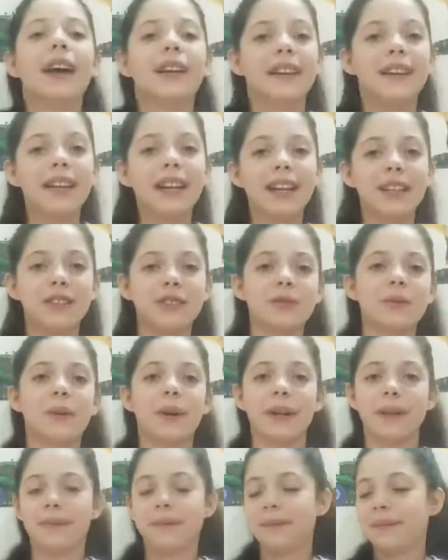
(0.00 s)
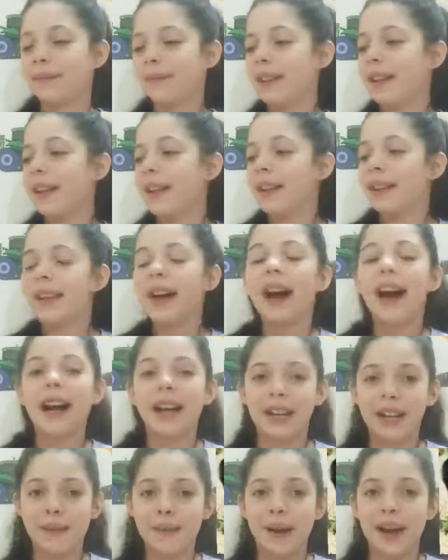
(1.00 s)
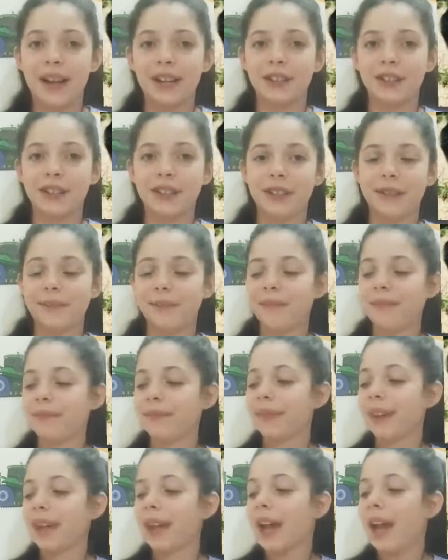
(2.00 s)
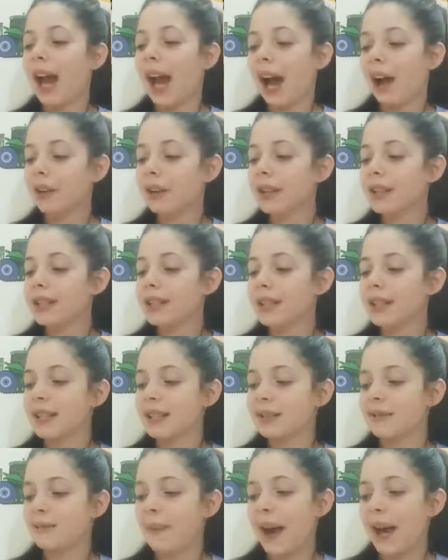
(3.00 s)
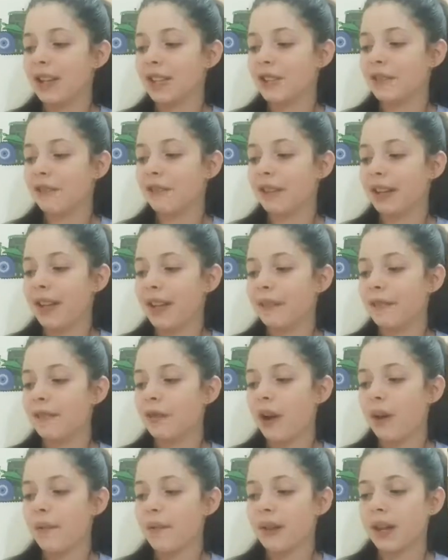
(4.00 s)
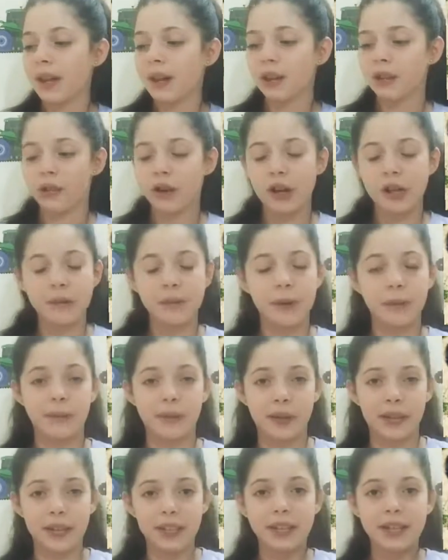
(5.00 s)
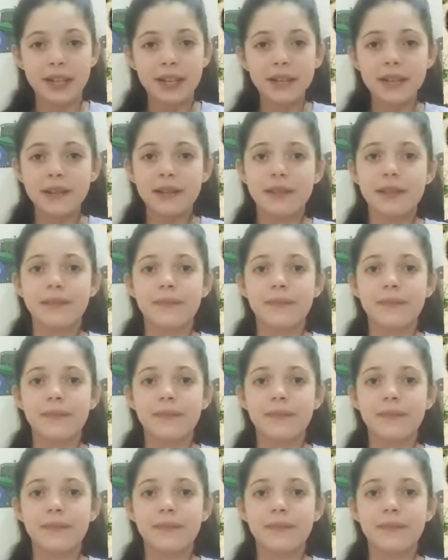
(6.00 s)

The next one, the honey badger. How does this badger flee from the grasp of predators?